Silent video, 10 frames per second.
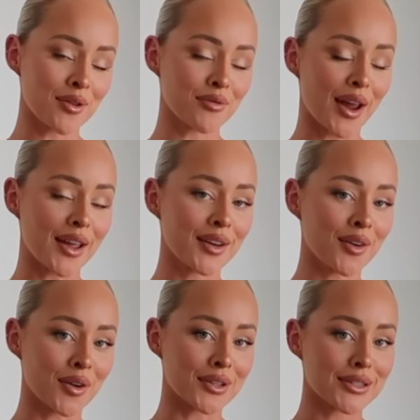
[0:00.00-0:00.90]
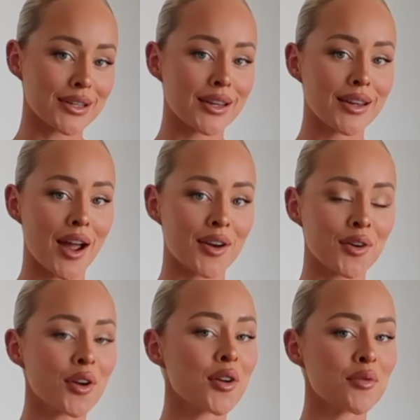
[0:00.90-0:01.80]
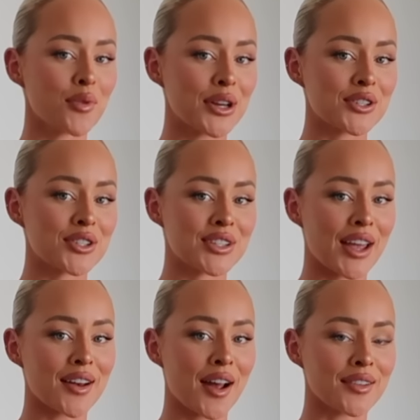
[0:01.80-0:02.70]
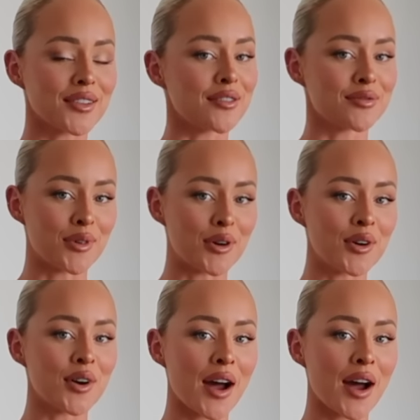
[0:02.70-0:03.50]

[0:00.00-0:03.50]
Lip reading: the red, and honestly, I don't know which set I love more.